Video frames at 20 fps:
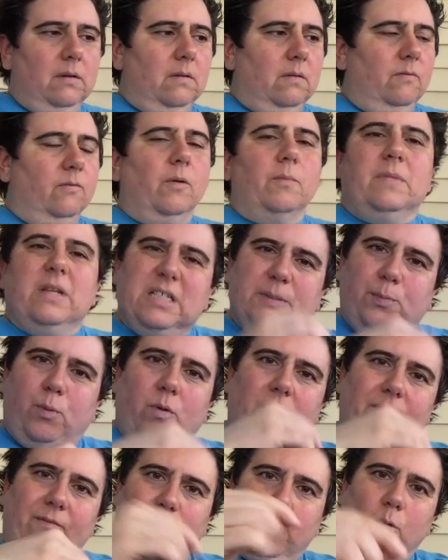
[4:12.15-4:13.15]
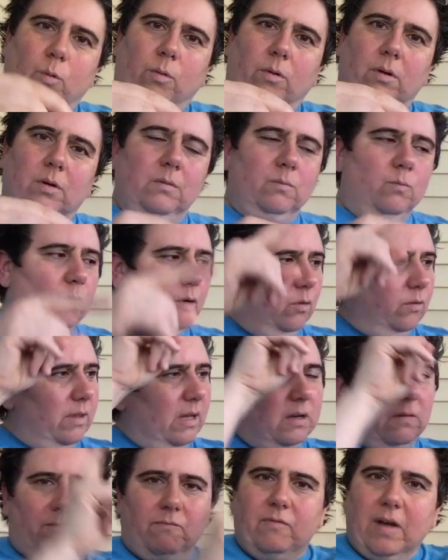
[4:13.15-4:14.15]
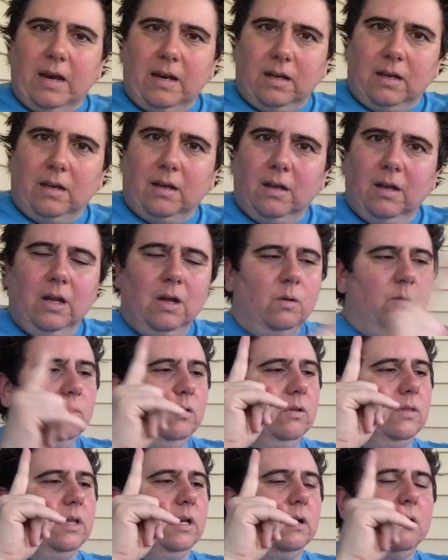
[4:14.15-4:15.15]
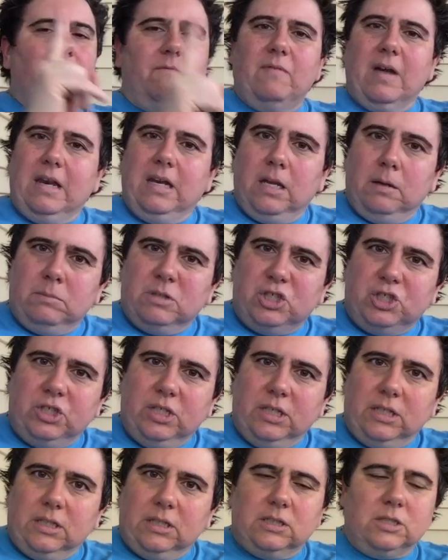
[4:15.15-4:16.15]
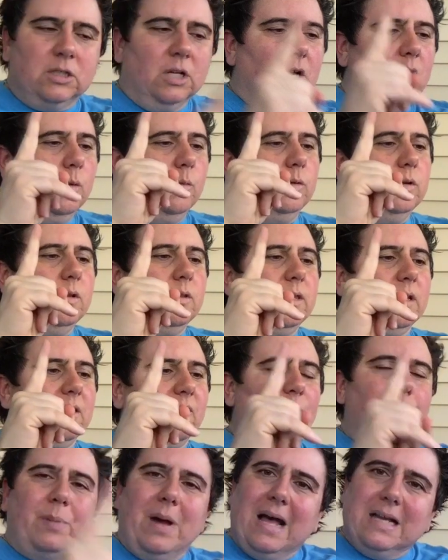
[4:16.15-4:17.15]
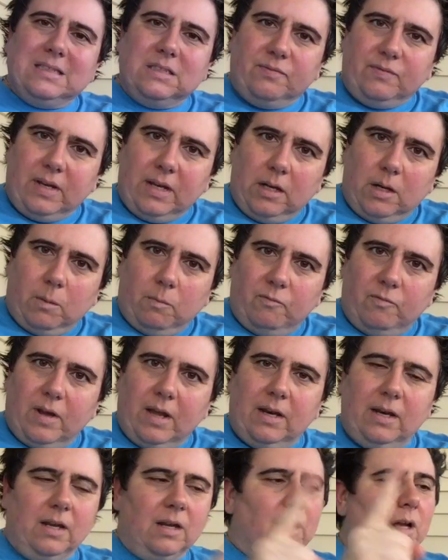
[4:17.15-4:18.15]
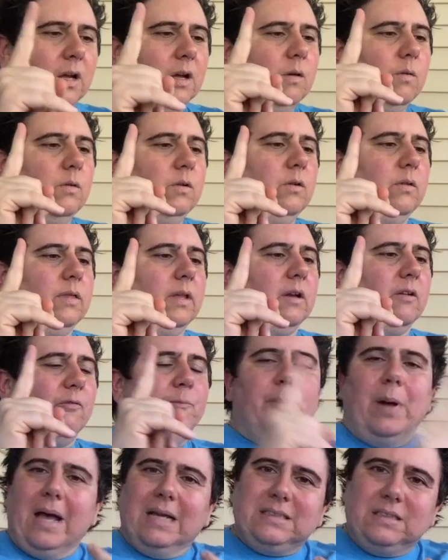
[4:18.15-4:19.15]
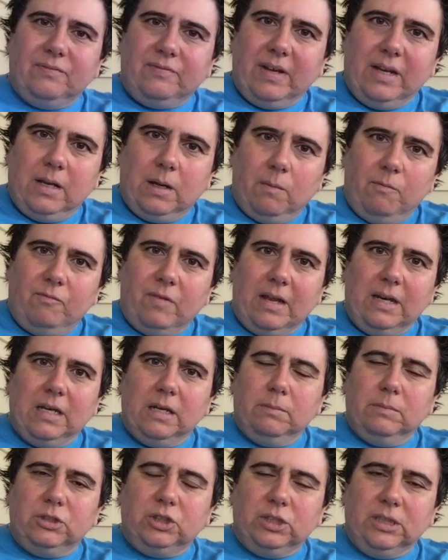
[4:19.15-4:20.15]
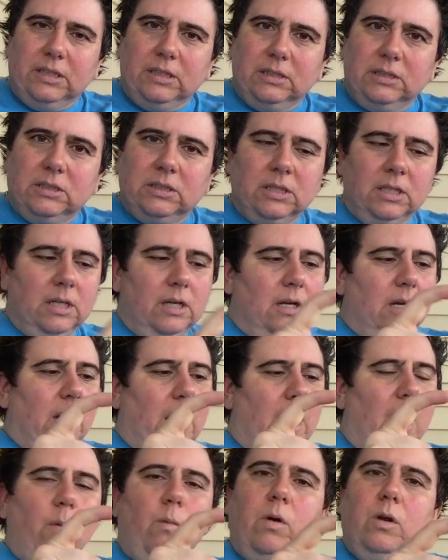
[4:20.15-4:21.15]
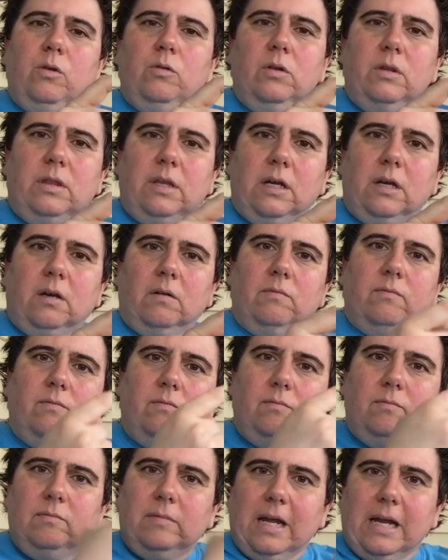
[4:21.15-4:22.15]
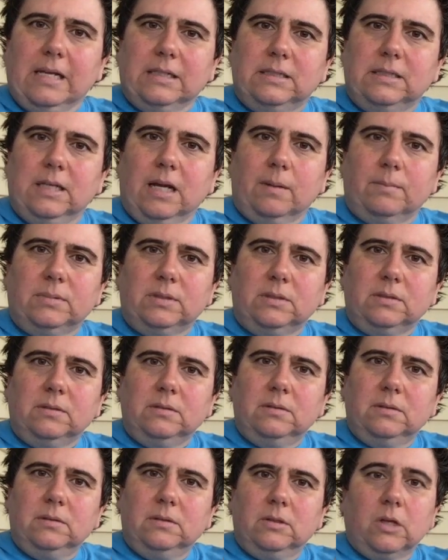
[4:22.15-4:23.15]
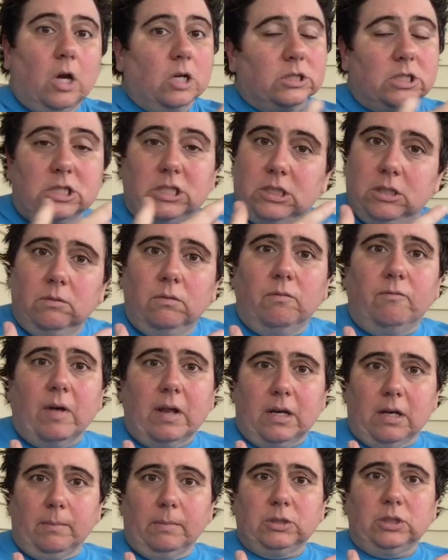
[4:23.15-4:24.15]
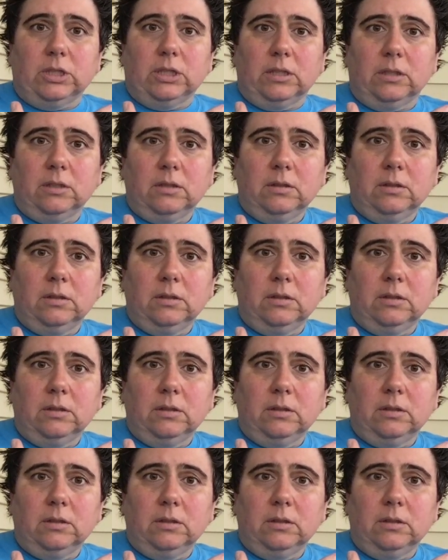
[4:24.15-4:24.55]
from this point forward, when you think of vending, when you think of vending machines, when you think of passive income vending, when you think of passive income vending machines, I want you to think of ATMs because it's still a vending machine,